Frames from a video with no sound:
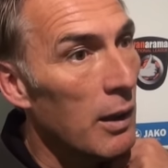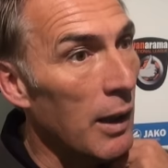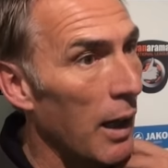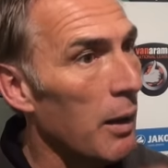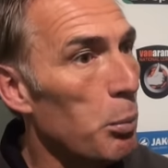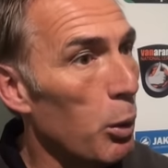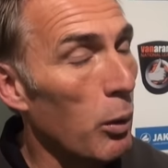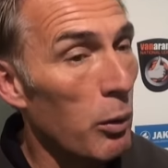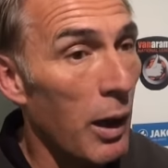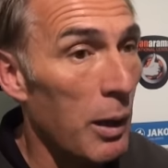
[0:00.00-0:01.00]
Yeah,
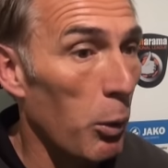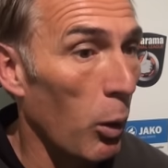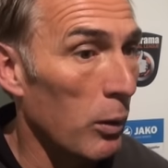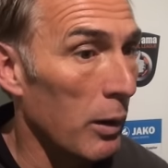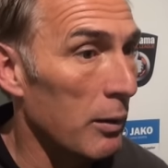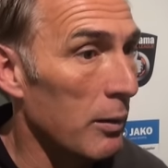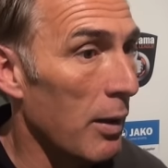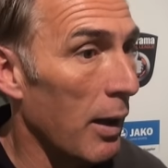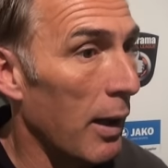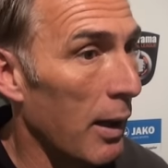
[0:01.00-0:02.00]
Bruno came on
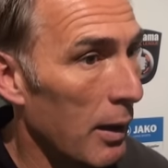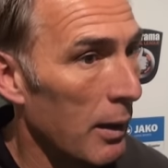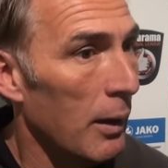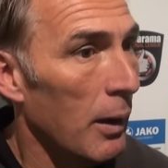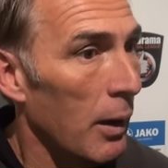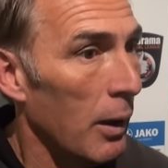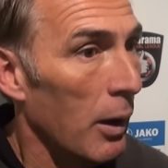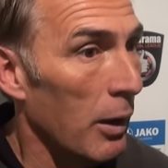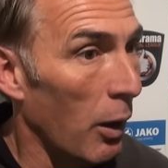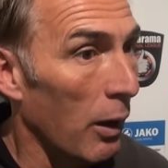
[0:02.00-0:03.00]
and,
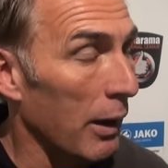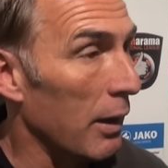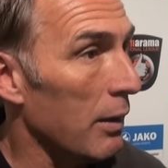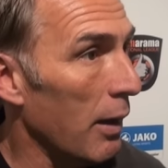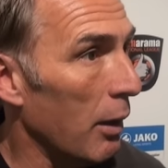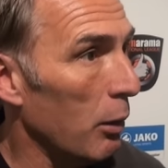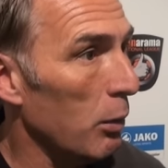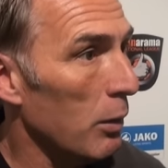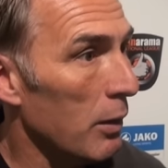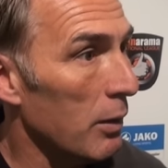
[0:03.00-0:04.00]
you know, I think
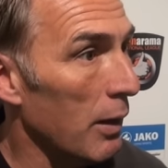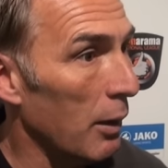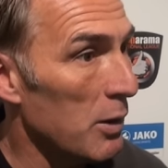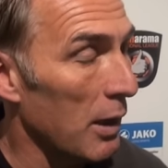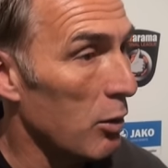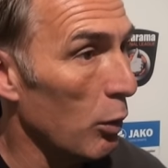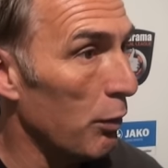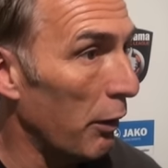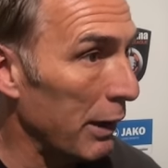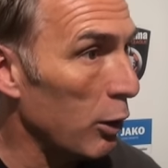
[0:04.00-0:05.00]
Cadell's had two
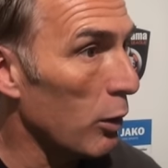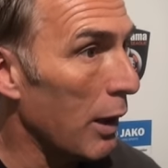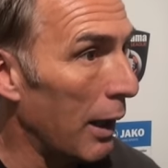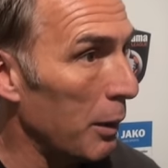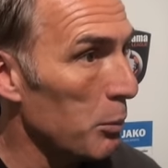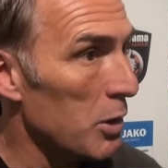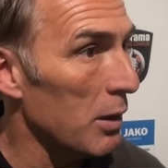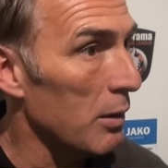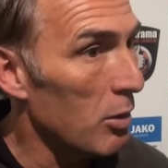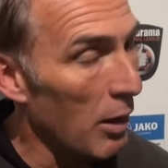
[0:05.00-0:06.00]
very good games,
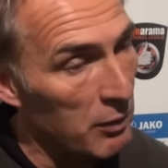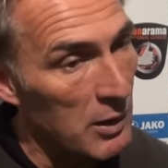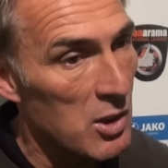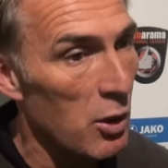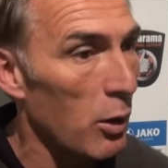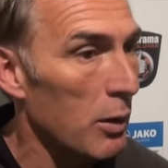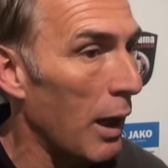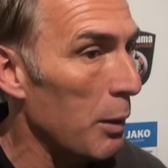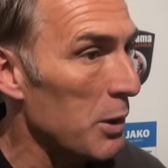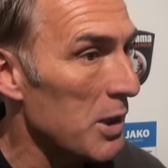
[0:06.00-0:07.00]
and to have his third
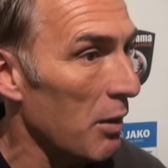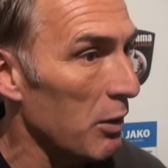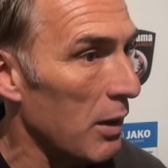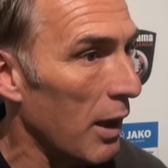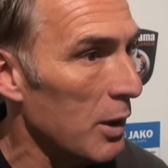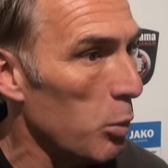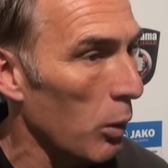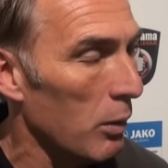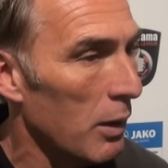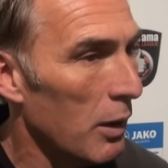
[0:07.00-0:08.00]
game in 7 days,
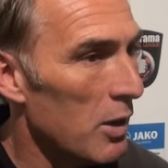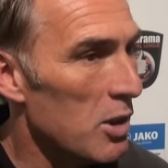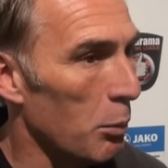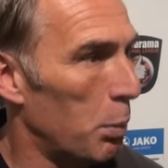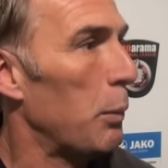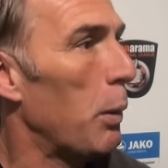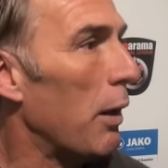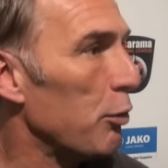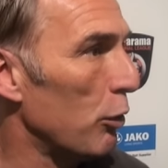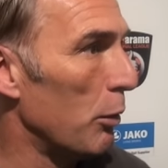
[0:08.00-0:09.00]
what some people
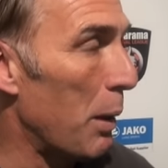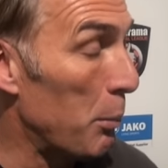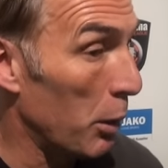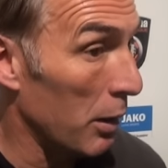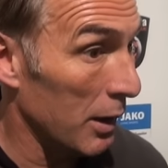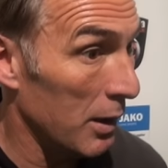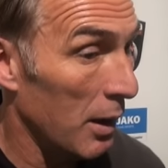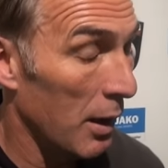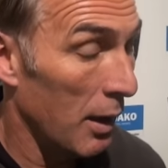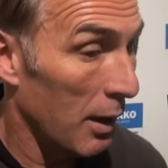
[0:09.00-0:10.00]
have to remember,
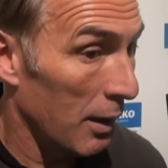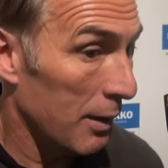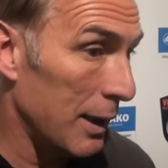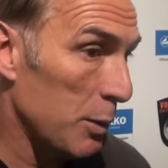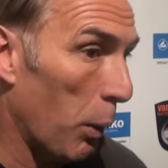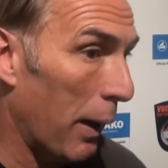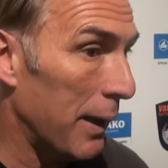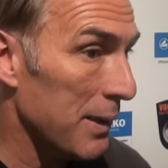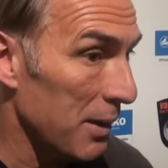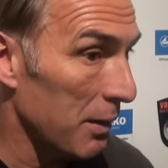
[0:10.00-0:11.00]
these
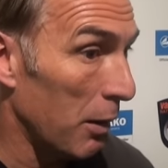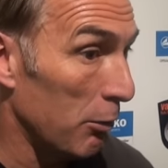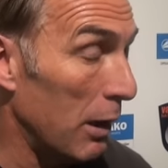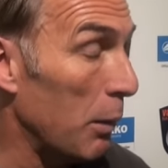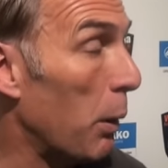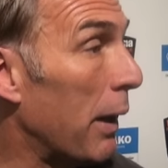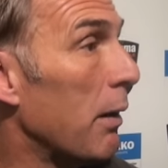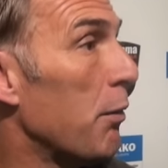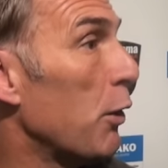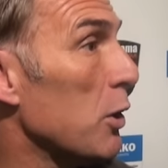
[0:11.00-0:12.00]
players are really
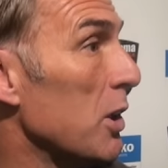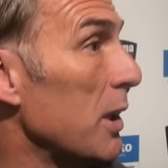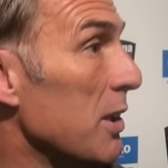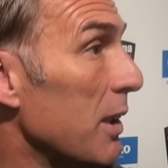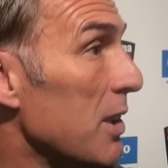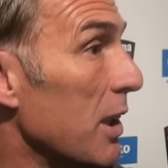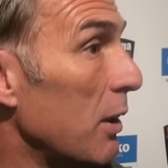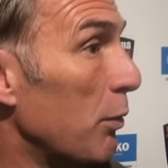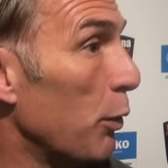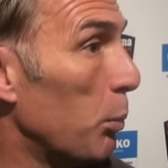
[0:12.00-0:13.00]
playing their first season in
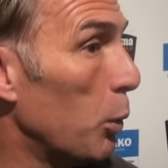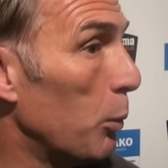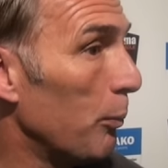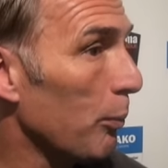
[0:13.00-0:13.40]
senior football.